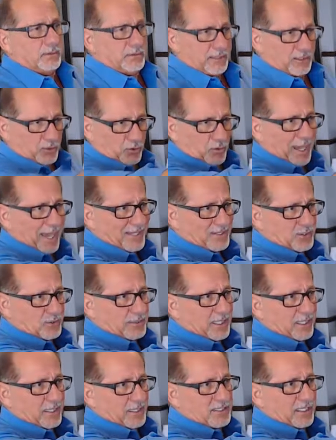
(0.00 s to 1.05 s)
You guys are
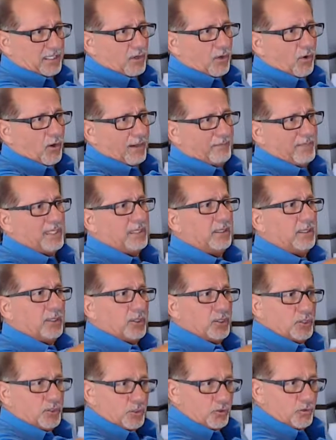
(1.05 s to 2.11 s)
tenants in common.
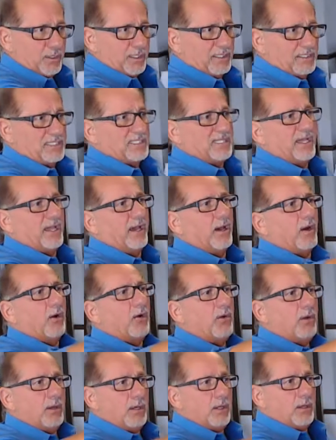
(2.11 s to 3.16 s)
You can
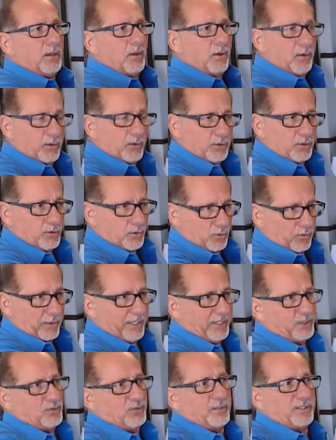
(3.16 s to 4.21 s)
sell your
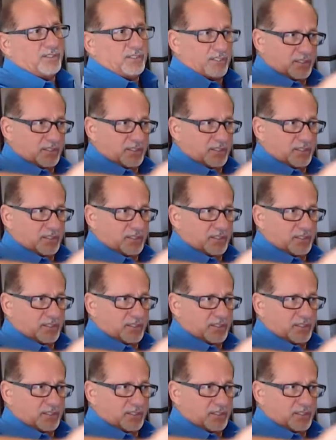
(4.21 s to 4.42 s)
interest to